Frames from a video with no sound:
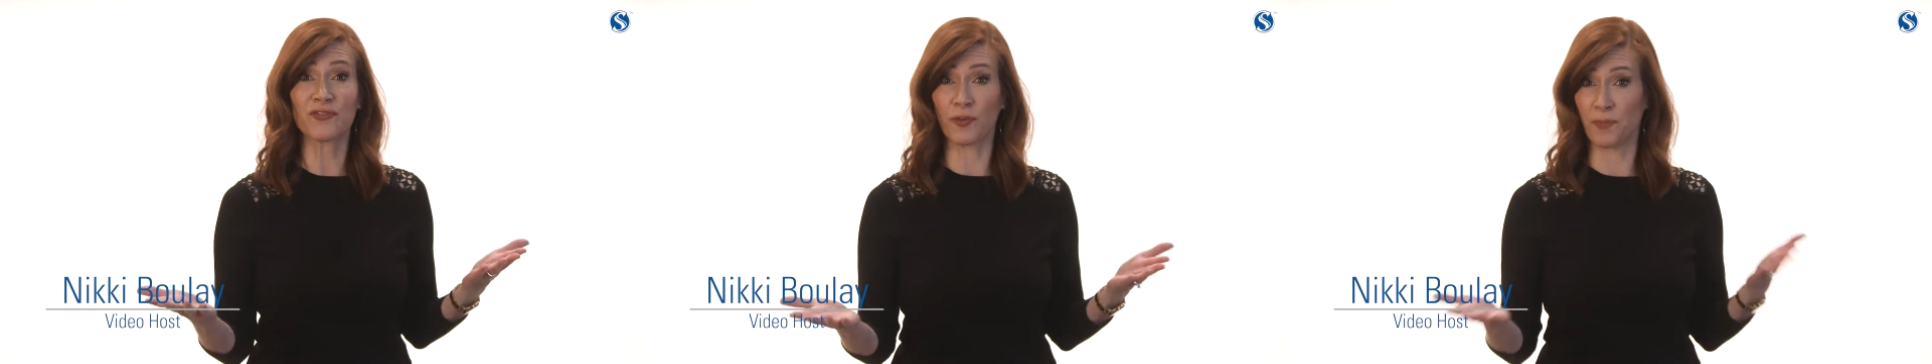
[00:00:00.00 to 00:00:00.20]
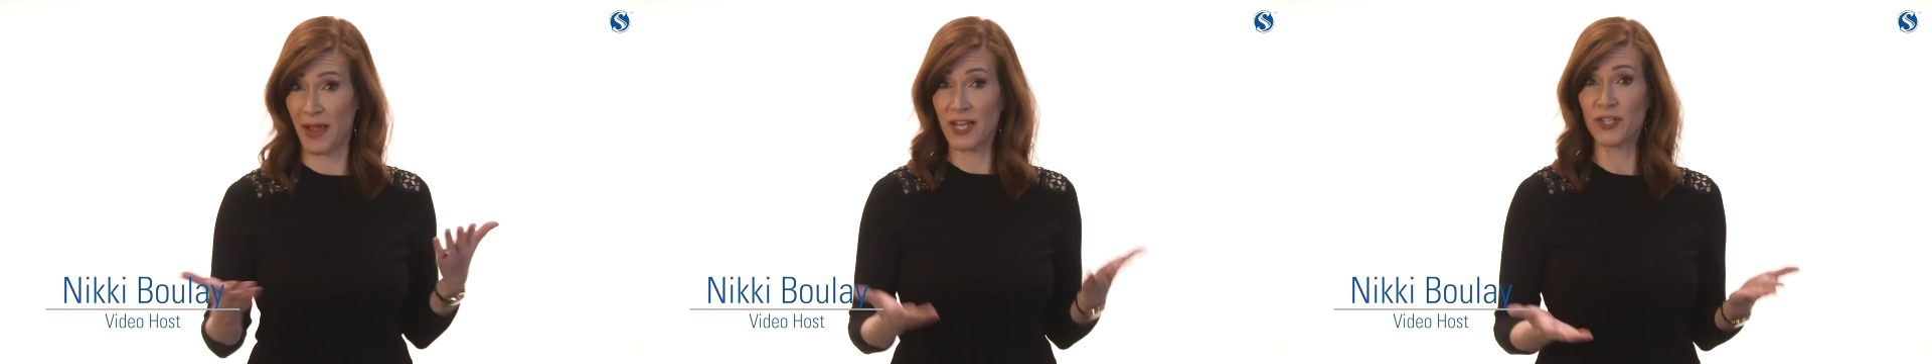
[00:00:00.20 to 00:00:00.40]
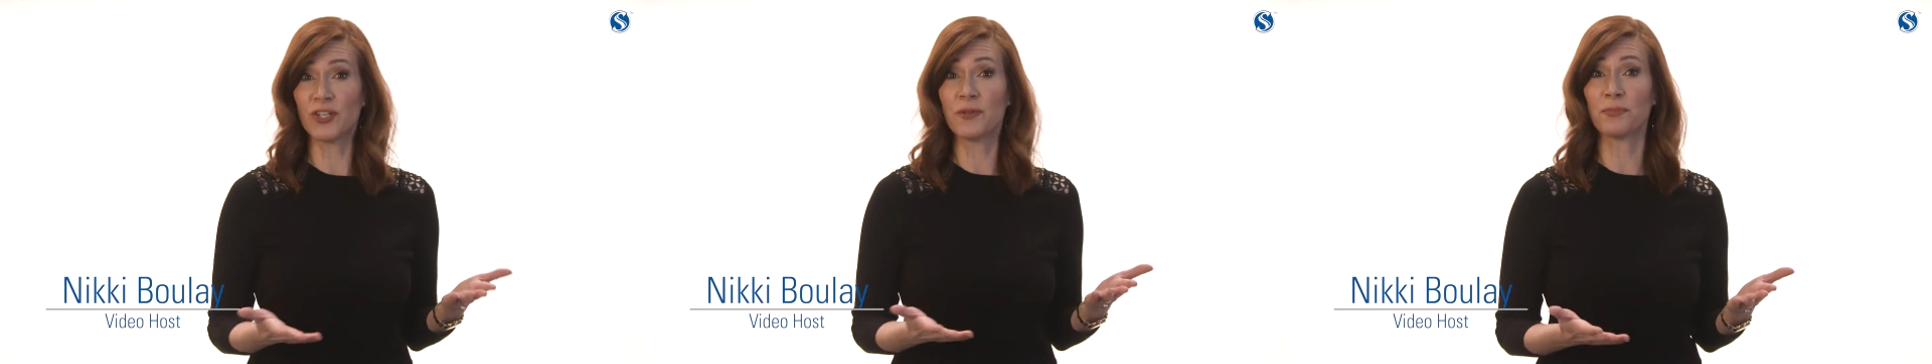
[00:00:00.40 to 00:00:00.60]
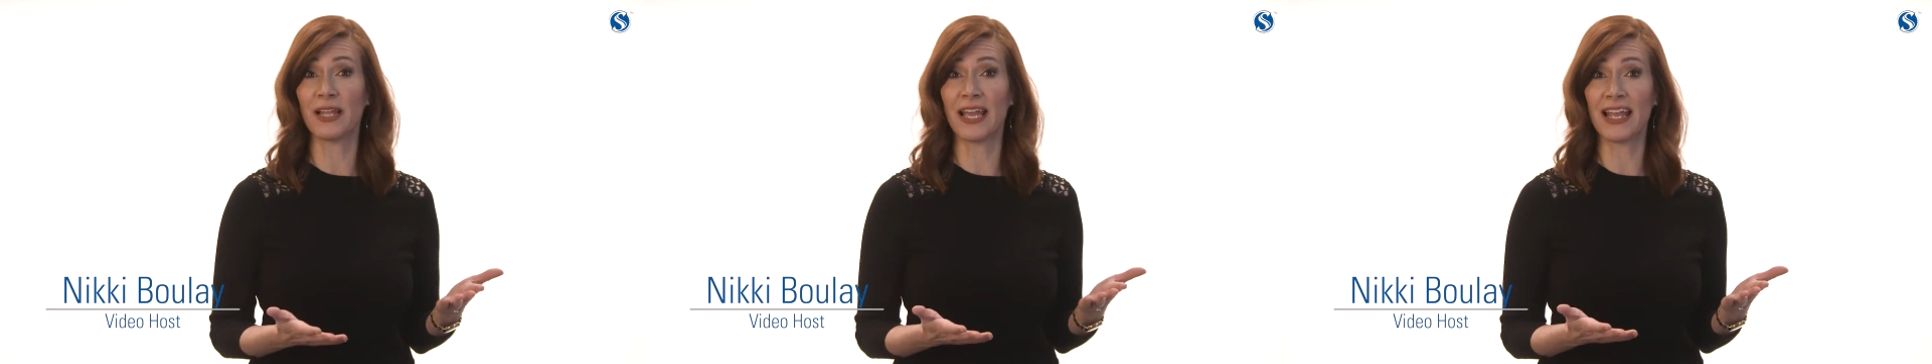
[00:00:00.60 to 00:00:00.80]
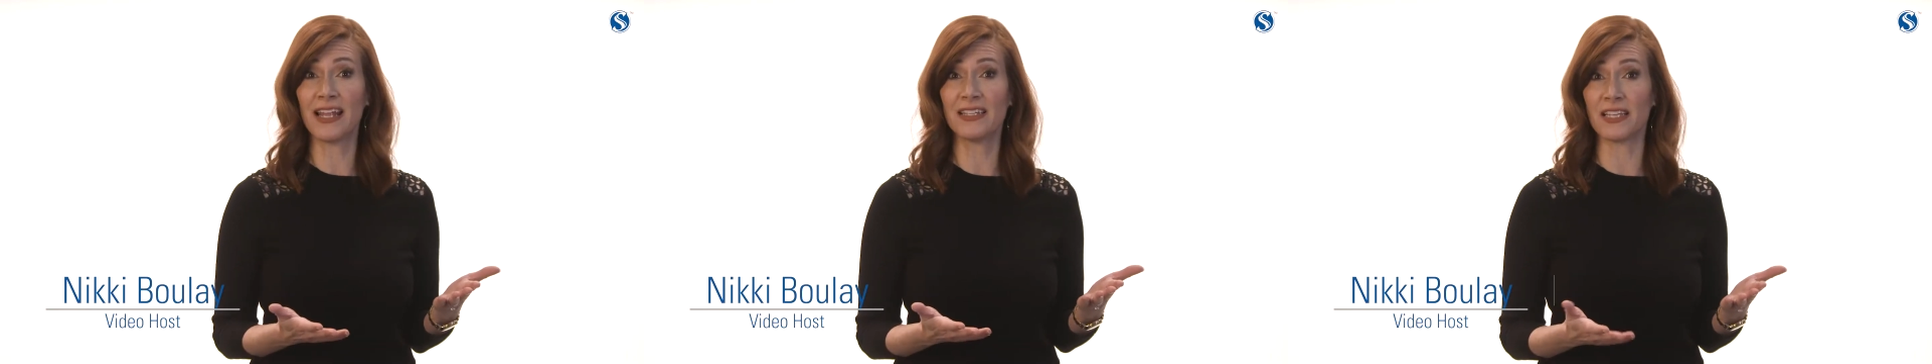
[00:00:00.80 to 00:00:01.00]
for pension
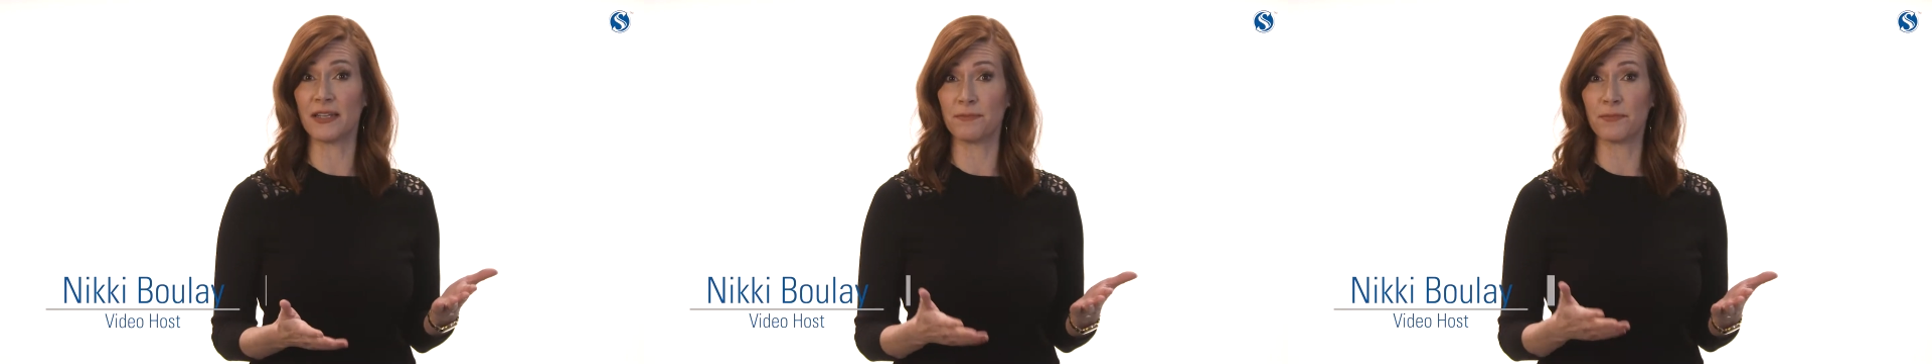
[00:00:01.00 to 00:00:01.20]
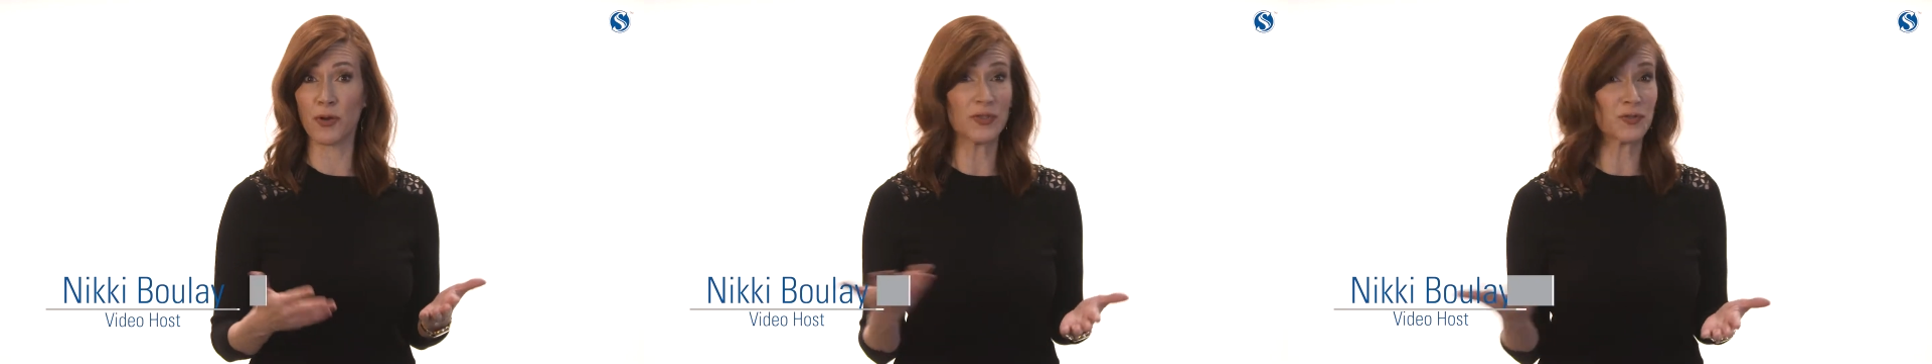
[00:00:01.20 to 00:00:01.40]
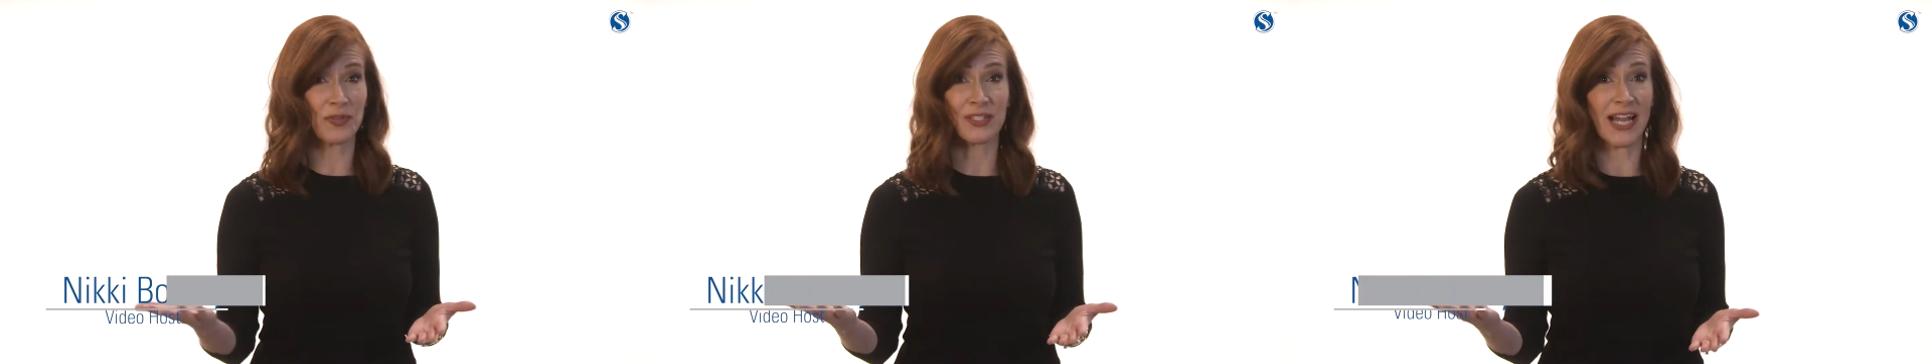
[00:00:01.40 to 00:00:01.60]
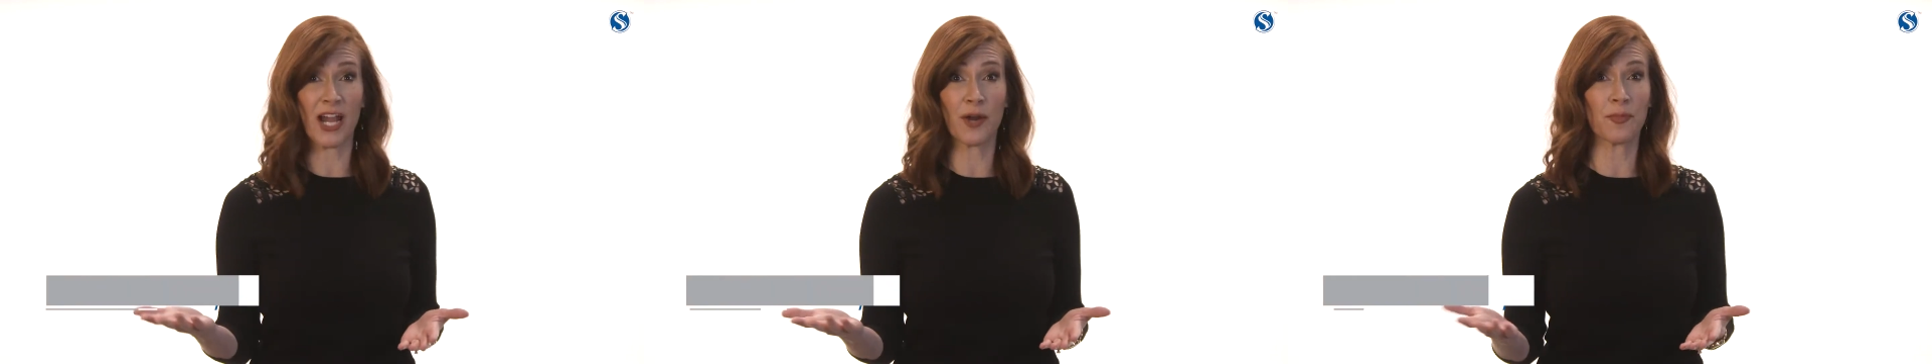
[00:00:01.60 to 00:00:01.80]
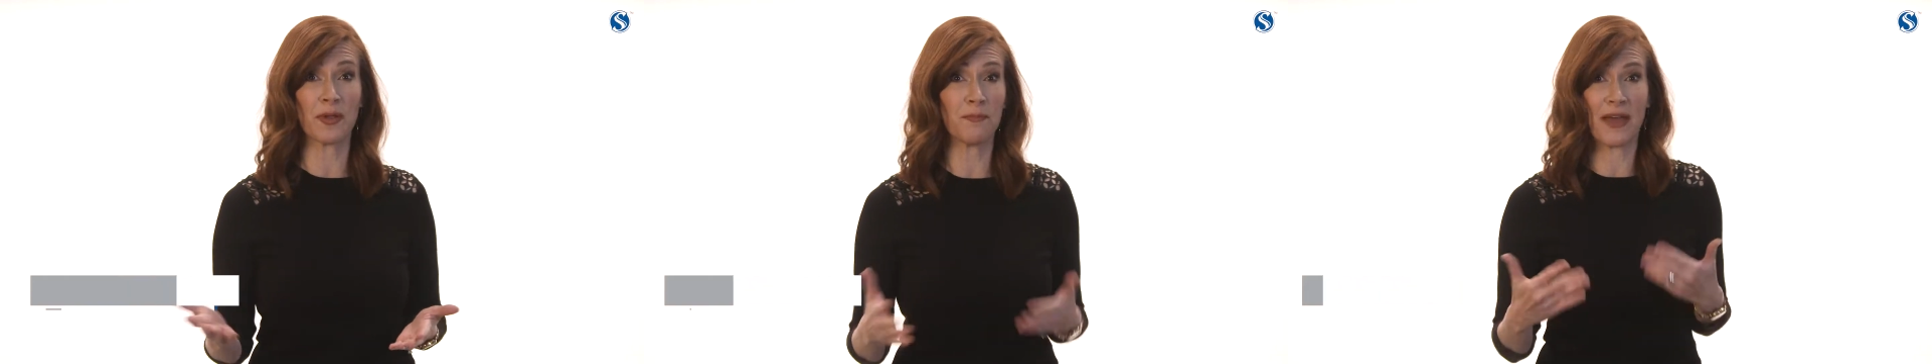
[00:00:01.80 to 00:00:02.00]
plans and
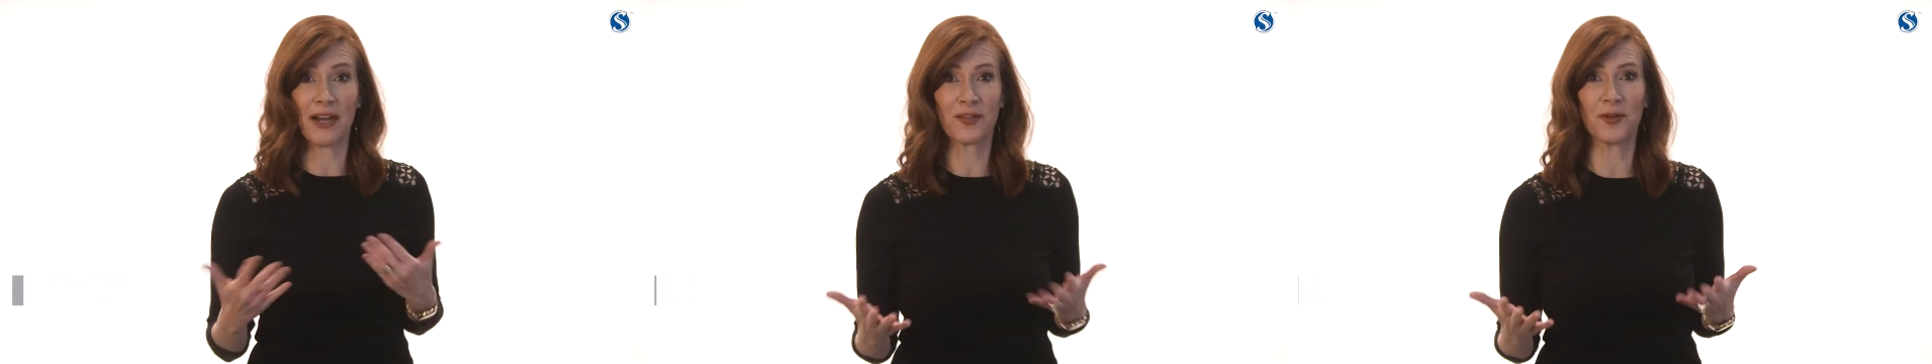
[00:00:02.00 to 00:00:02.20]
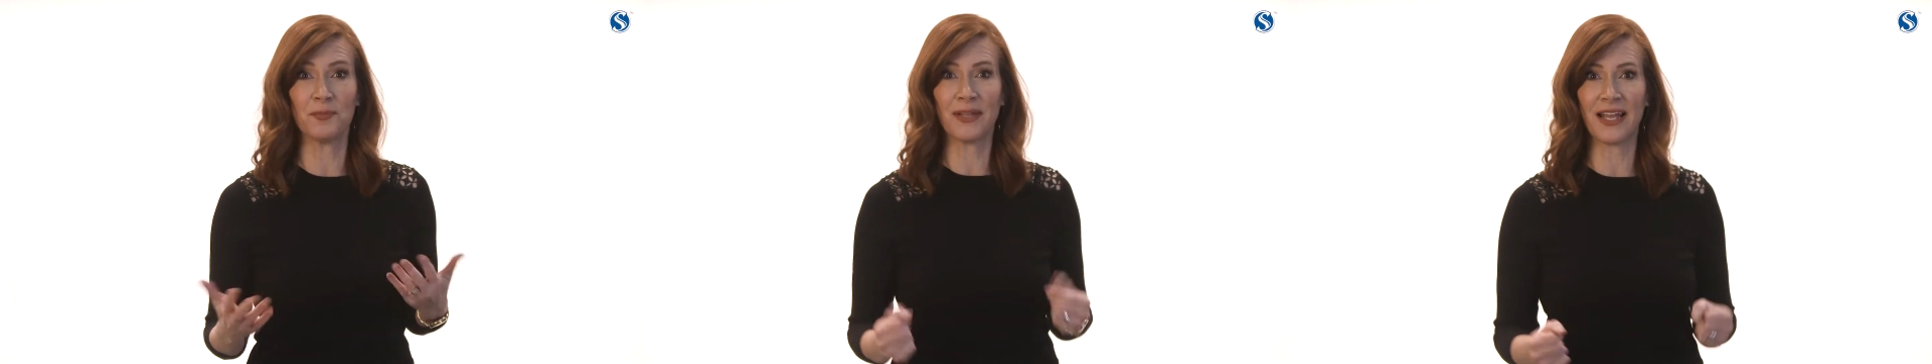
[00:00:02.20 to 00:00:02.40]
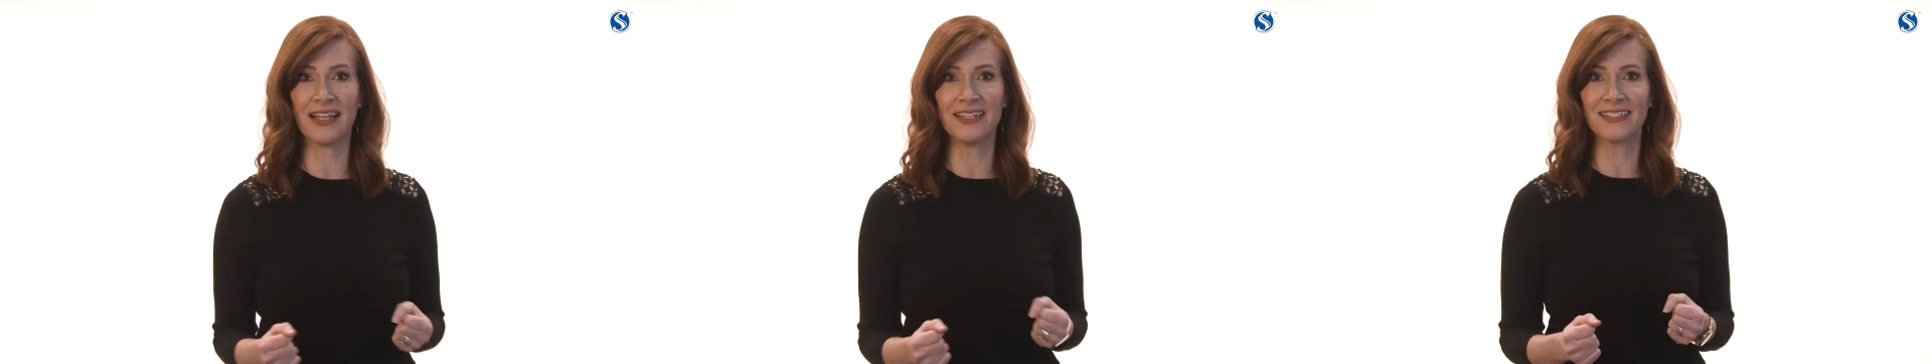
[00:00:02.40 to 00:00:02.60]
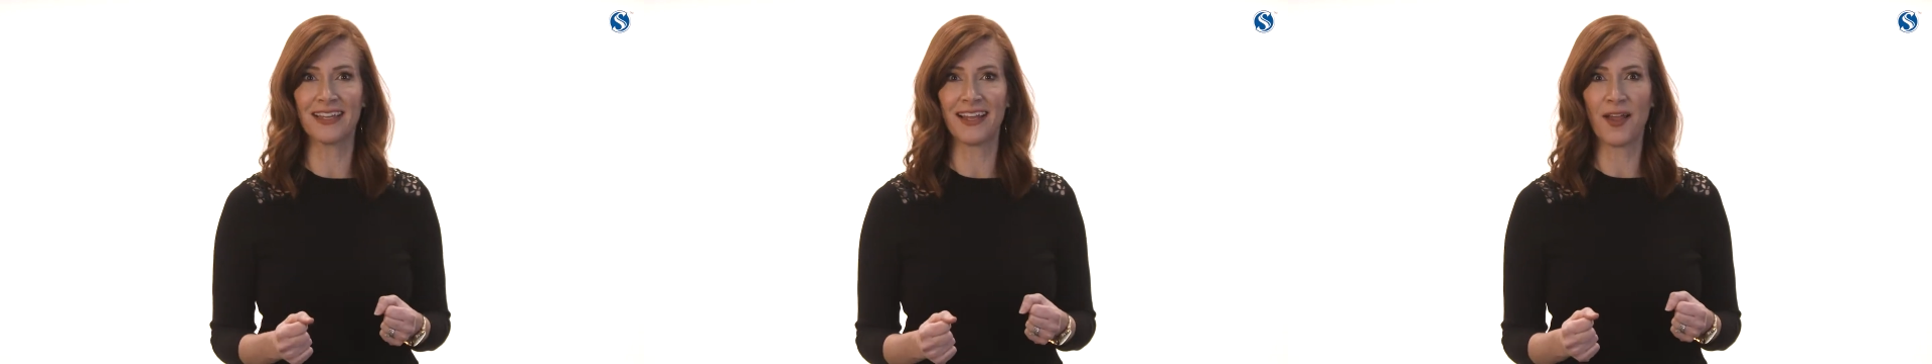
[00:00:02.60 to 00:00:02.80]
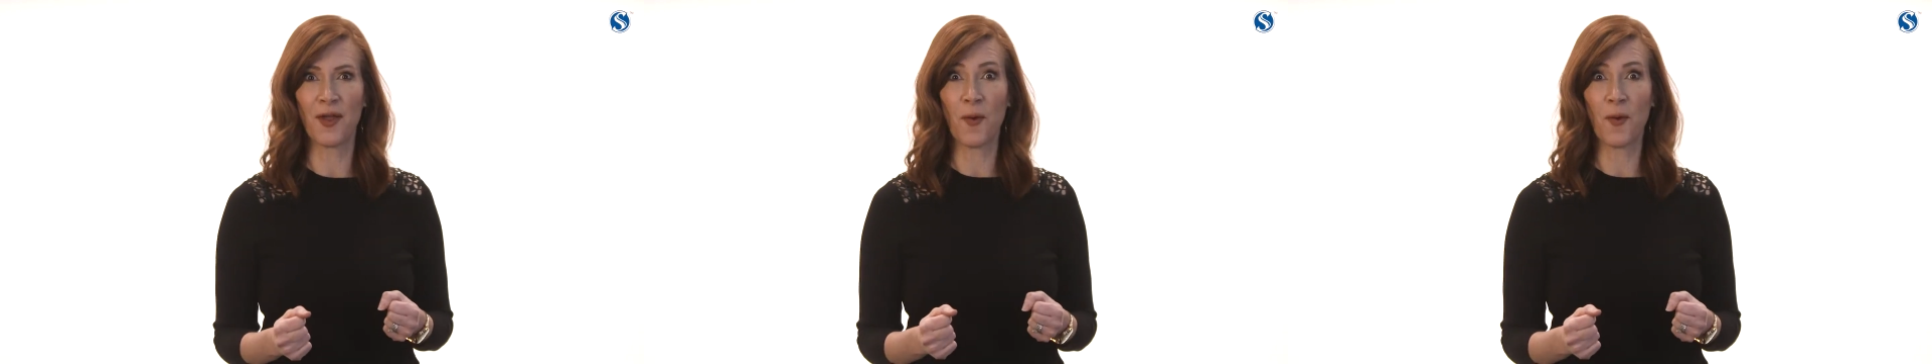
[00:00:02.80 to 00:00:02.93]
post-retirement medical plans?